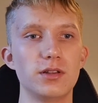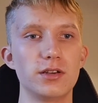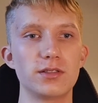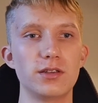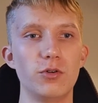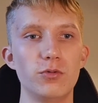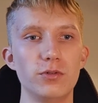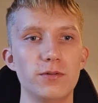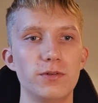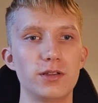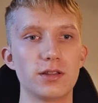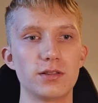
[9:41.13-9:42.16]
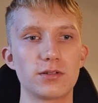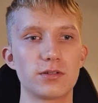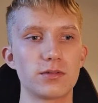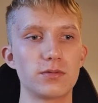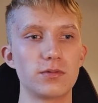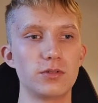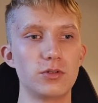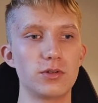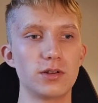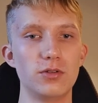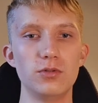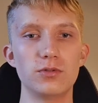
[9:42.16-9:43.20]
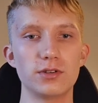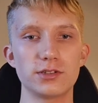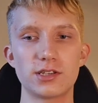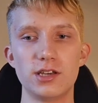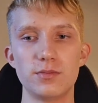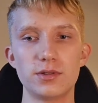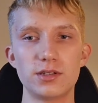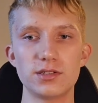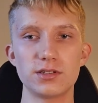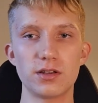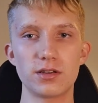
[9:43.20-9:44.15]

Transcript: like the only thing that you can do to escape it is